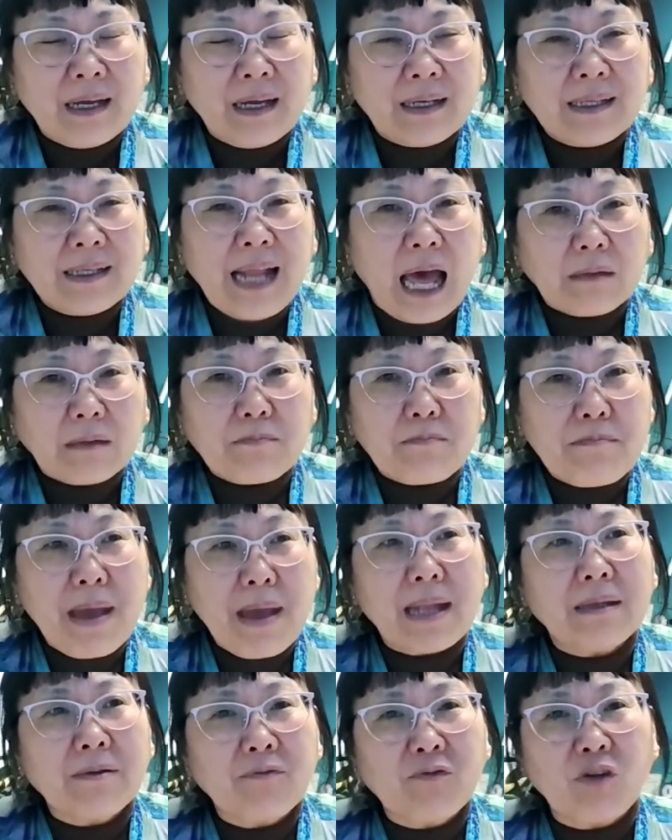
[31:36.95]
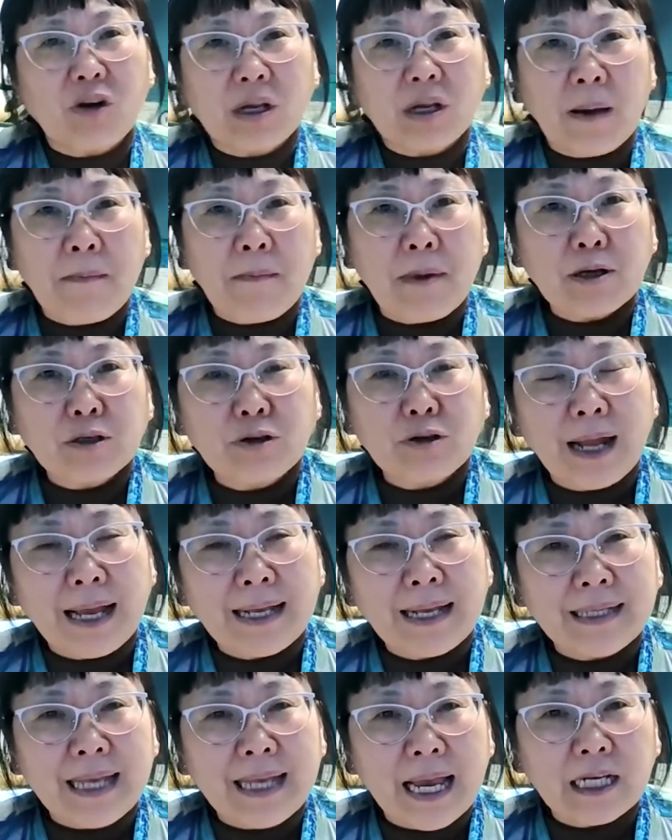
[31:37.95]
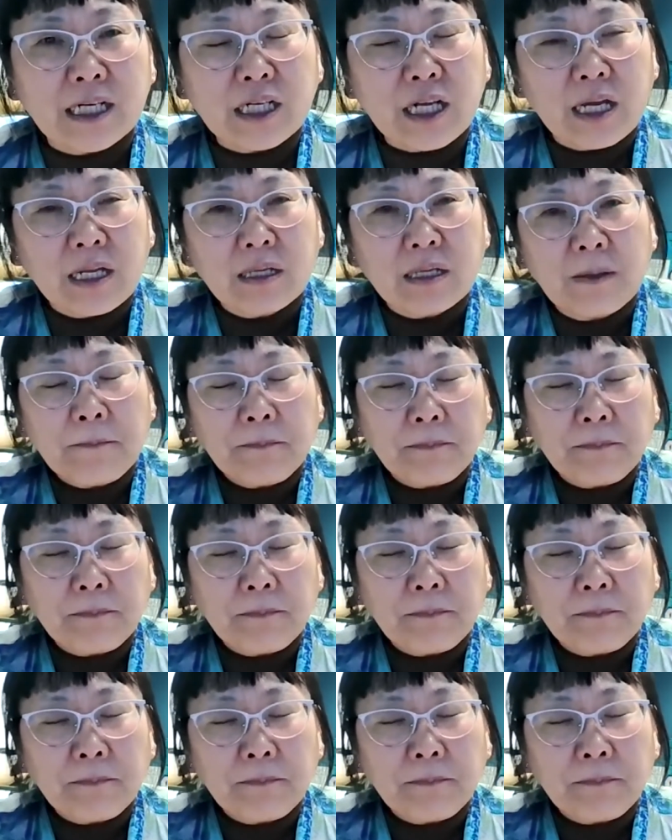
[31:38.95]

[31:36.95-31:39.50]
not meant for commercialization,